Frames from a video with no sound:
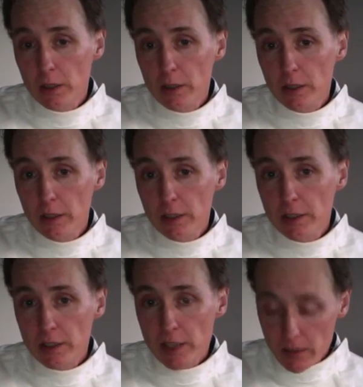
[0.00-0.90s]
the
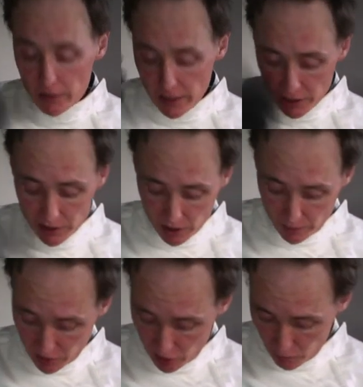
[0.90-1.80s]
guitar, it actually stops
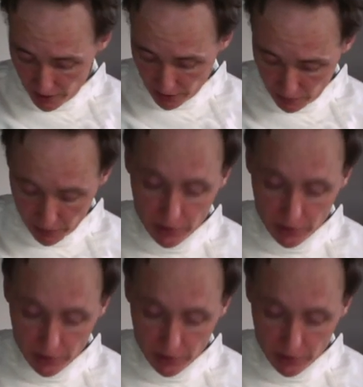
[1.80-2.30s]
the sweat going on the